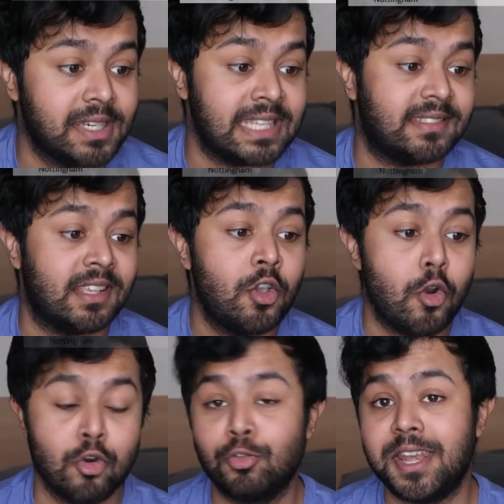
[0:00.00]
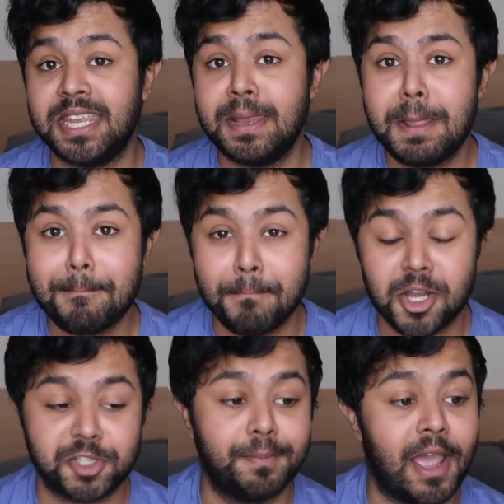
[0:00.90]
This already,
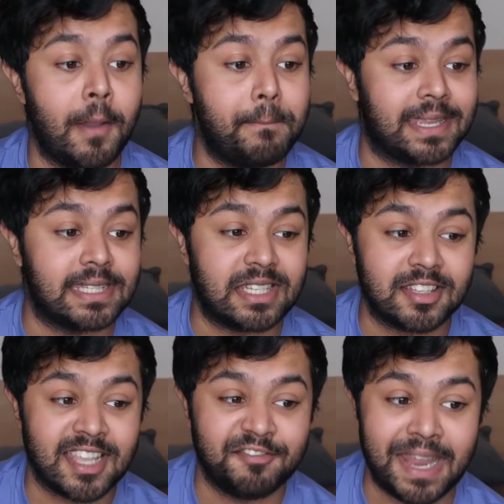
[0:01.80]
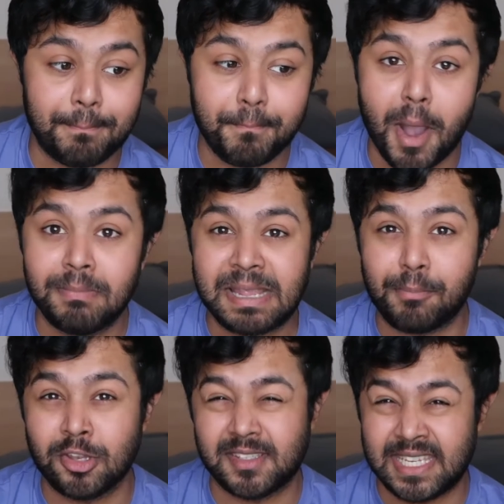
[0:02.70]
much better because it does have that
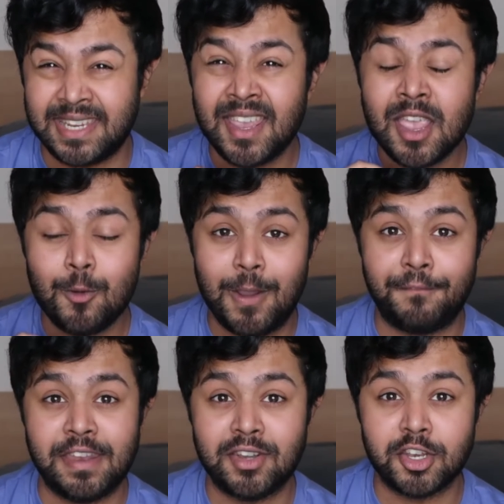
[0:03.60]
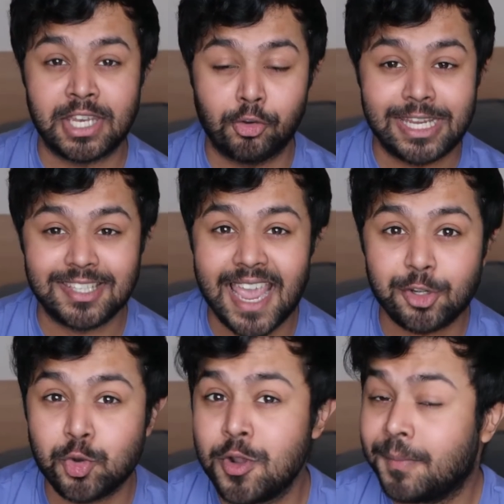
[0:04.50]
public policy within the degree
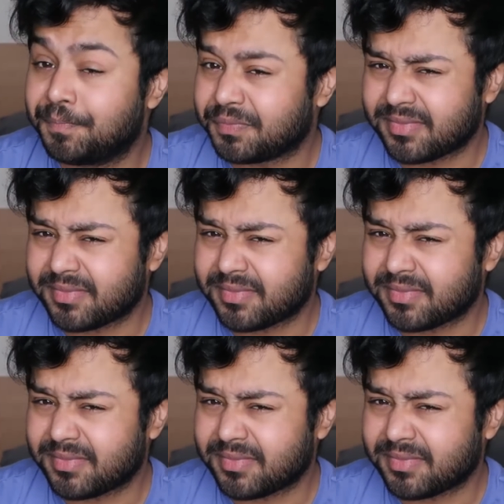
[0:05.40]
title.